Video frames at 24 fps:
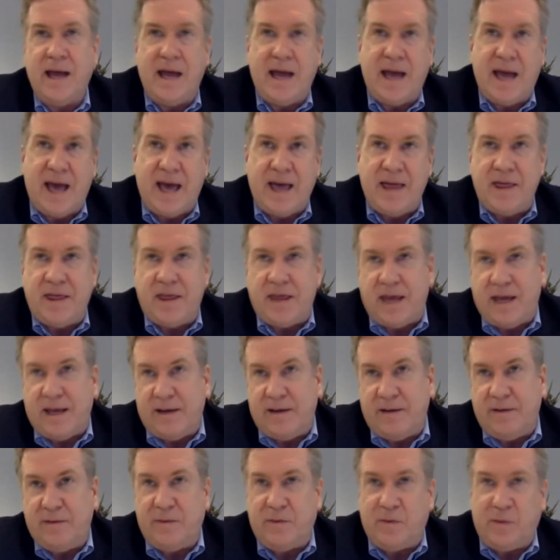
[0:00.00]
And
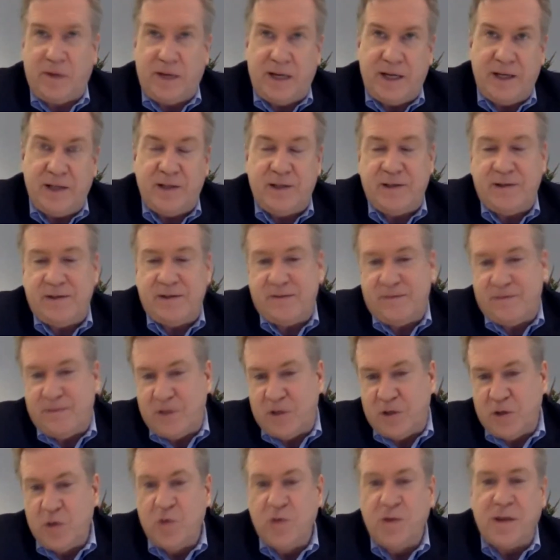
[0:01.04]
then we
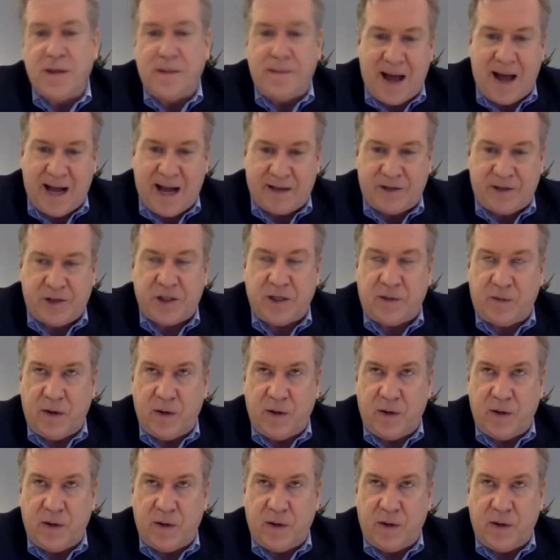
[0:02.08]
do the matching.